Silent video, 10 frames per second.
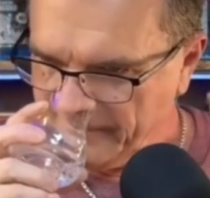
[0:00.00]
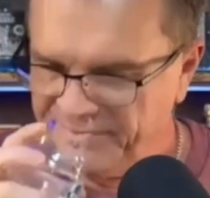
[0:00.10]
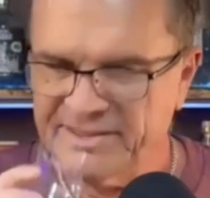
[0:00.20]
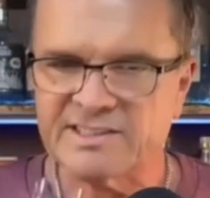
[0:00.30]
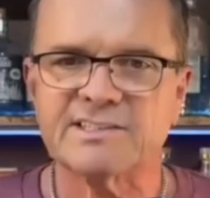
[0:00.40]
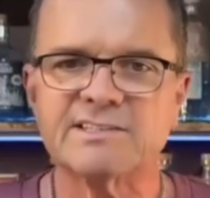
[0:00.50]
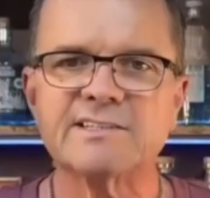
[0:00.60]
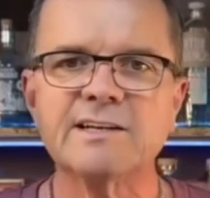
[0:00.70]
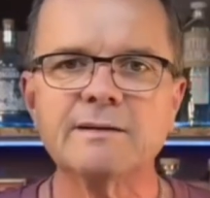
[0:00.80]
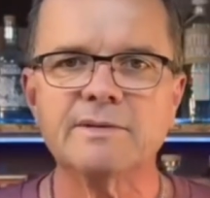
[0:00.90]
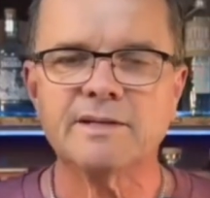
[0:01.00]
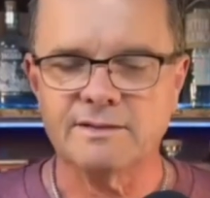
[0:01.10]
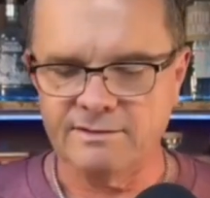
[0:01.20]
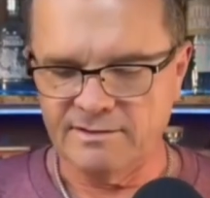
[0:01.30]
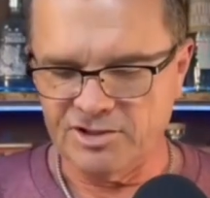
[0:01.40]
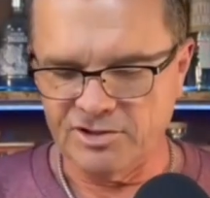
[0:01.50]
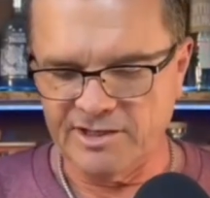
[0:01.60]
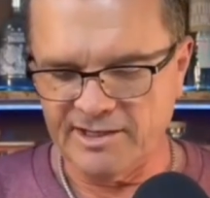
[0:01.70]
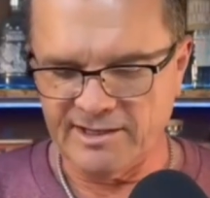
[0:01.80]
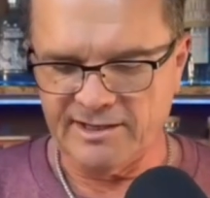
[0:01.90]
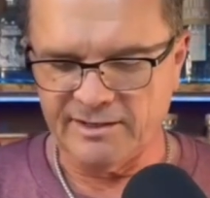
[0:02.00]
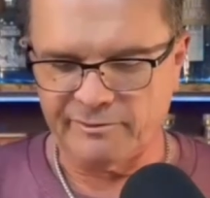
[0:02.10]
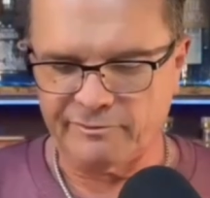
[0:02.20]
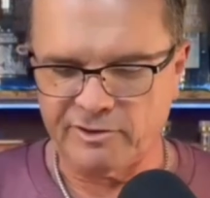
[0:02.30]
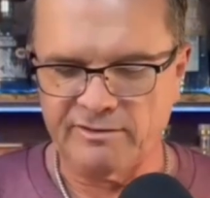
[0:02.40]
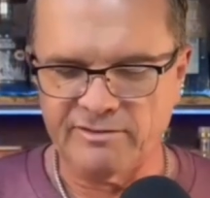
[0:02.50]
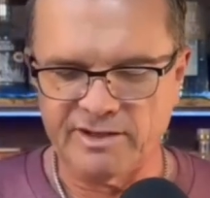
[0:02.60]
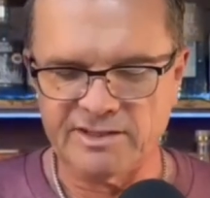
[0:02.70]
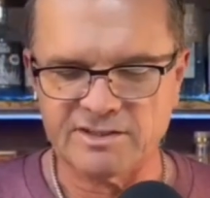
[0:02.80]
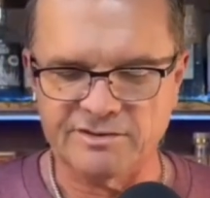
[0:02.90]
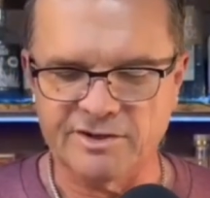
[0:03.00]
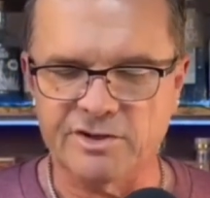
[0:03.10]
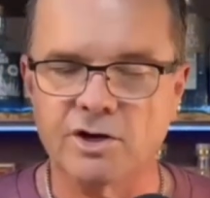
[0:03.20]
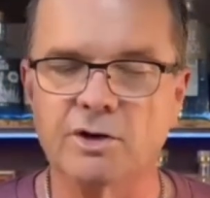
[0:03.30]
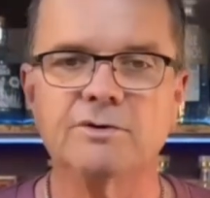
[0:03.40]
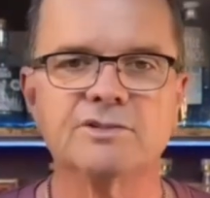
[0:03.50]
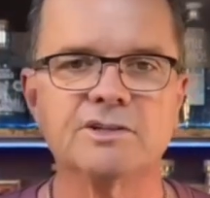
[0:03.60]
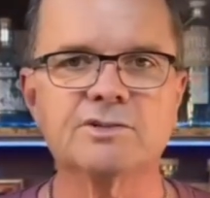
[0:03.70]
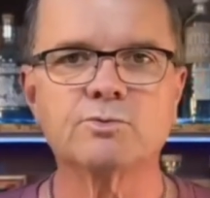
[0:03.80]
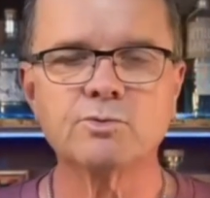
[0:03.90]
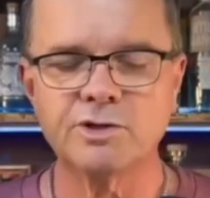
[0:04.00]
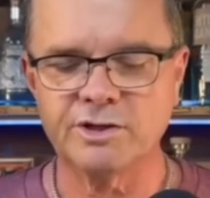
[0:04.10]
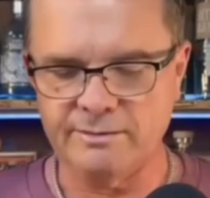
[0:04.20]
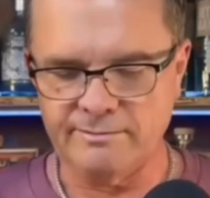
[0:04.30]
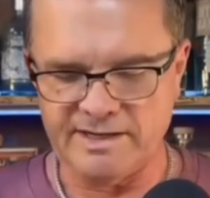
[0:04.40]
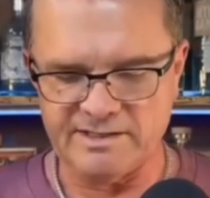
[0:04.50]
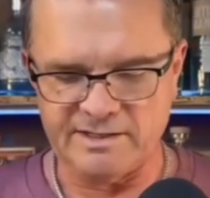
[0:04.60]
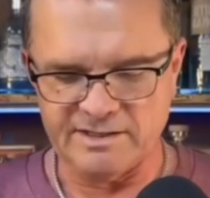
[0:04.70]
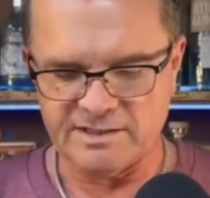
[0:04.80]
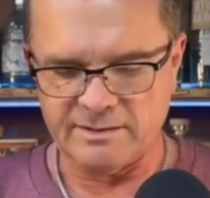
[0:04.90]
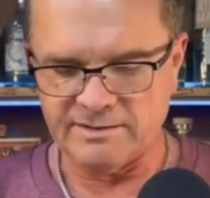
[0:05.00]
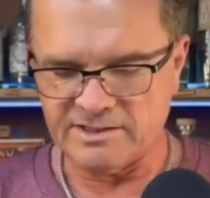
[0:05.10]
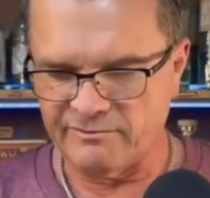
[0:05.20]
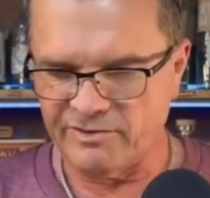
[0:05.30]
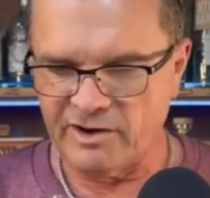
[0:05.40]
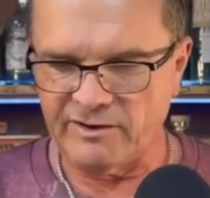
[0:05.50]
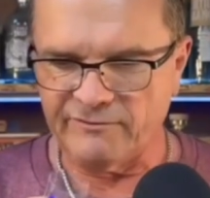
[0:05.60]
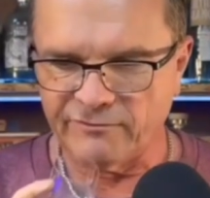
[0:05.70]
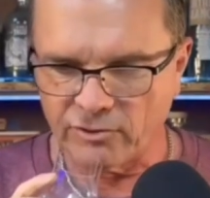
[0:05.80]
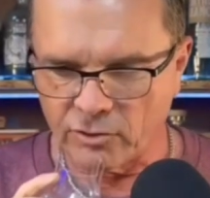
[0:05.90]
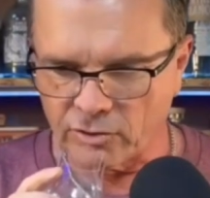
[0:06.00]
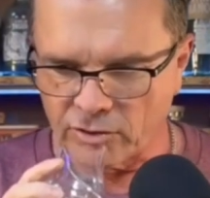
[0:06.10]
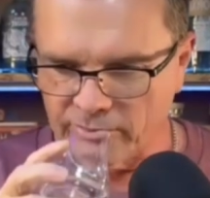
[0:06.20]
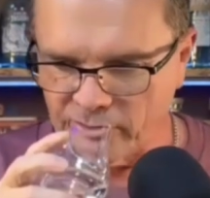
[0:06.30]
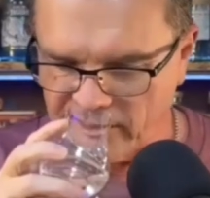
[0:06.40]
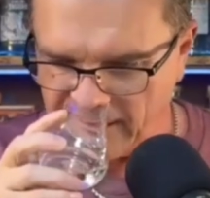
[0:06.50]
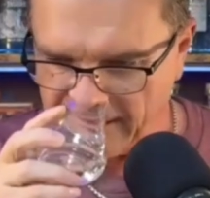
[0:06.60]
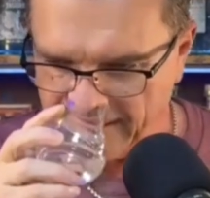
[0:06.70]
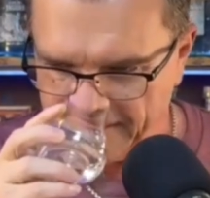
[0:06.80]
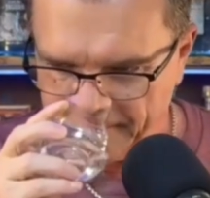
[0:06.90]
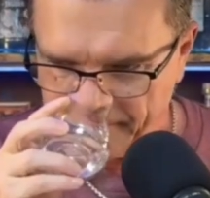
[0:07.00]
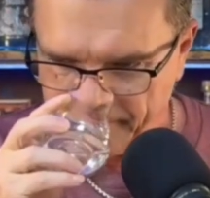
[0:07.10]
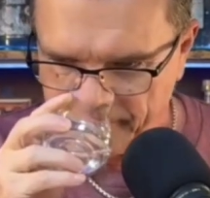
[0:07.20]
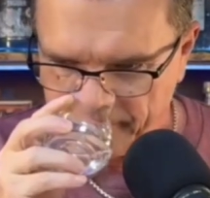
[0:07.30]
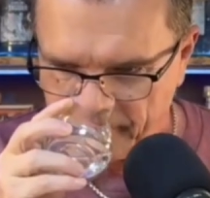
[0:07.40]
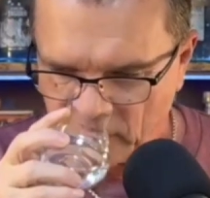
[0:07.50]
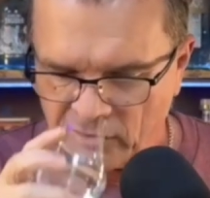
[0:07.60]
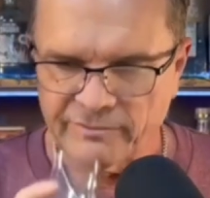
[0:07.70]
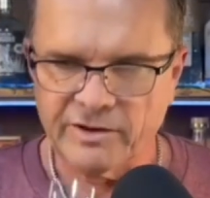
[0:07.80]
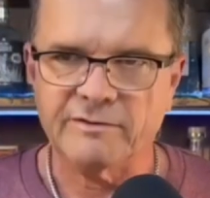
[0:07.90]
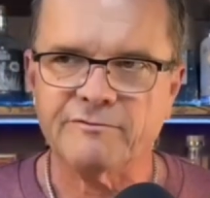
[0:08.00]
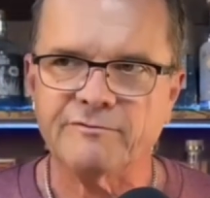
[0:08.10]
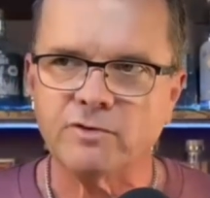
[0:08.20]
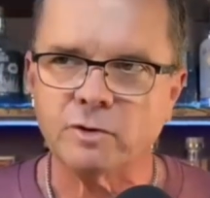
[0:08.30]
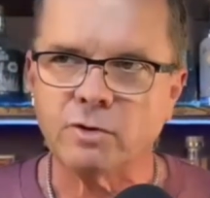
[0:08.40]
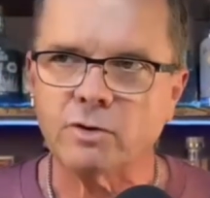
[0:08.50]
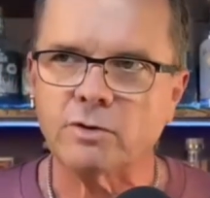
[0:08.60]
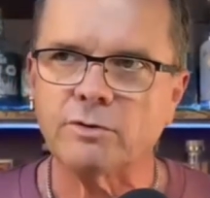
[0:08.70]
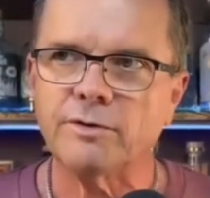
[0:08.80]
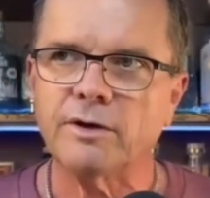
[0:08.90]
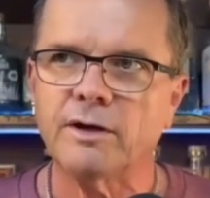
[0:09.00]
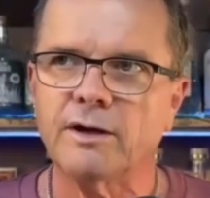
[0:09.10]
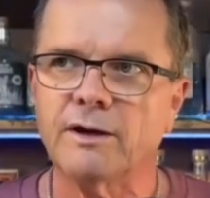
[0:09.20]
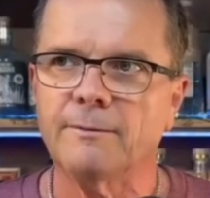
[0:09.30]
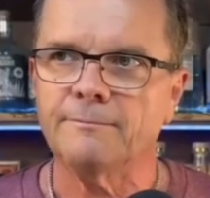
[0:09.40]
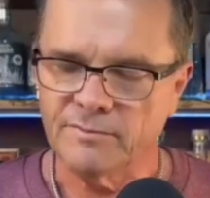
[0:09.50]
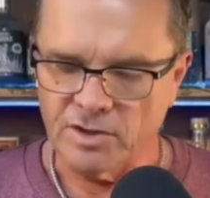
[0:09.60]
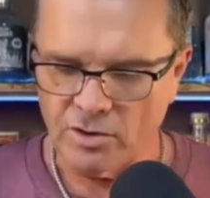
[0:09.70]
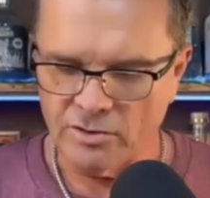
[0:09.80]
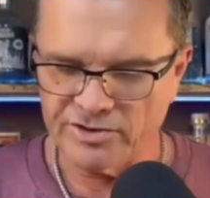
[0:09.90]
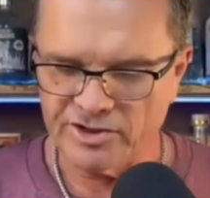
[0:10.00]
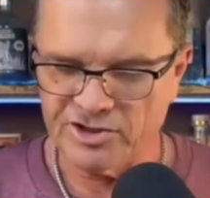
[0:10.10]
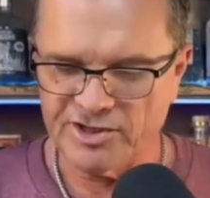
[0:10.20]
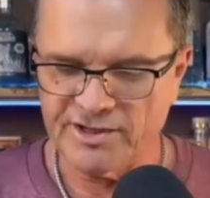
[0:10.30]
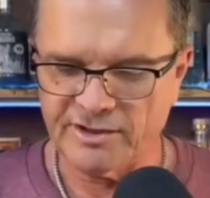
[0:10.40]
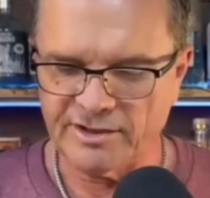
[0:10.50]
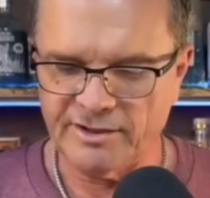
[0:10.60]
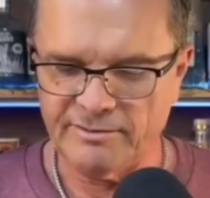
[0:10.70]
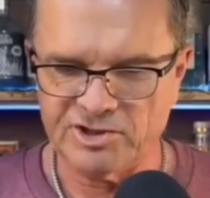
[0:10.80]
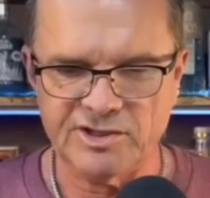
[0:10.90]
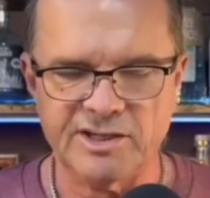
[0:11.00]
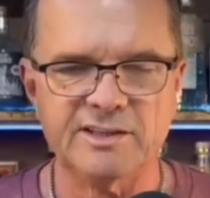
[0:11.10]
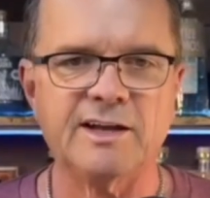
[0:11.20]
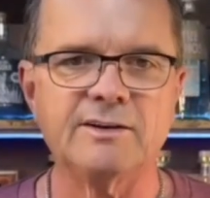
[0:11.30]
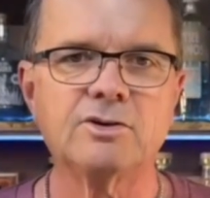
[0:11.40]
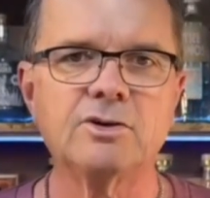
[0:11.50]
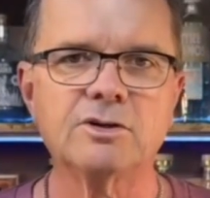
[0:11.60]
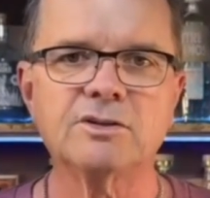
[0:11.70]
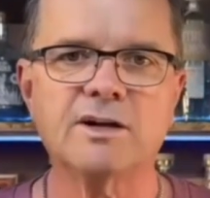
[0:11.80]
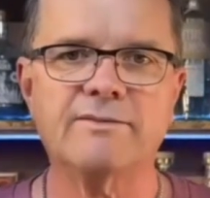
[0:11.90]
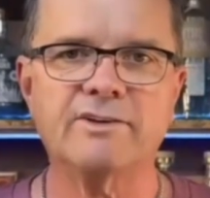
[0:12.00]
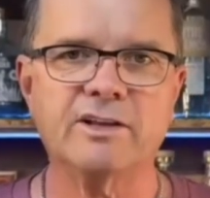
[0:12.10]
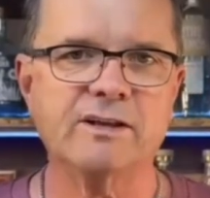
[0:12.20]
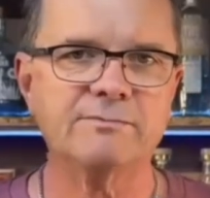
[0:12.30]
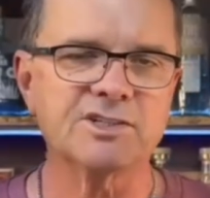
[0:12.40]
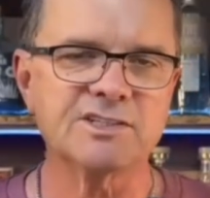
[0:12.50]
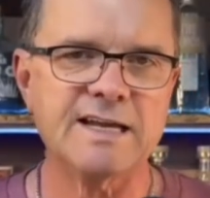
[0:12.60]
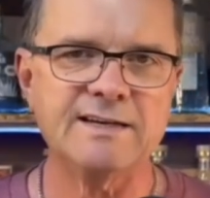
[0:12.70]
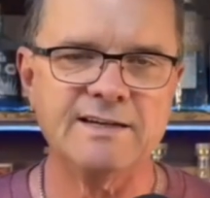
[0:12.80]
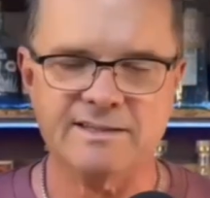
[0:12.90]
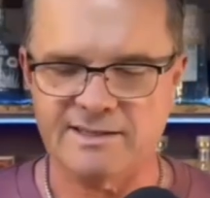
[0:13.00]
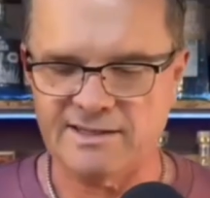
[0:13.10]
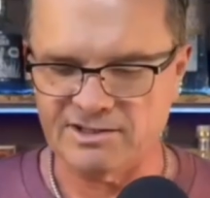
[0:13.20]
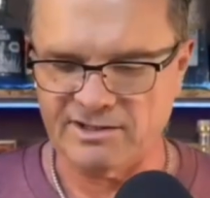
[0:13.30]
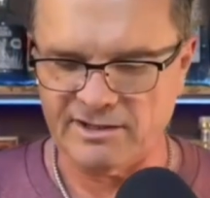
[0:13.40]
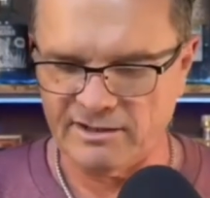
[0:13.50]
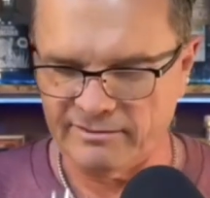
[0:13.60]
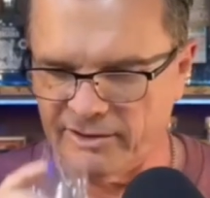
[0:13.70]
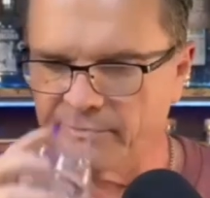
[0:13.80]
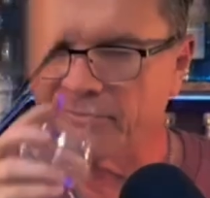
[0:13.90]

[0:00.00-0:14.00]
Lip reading: the cinnamon that you get in the front of this on the nose is really amazing. It's a very floral bouquet or very floral nose that you get on it, but you get that cooked agave like I'm standing at the edge of that oven.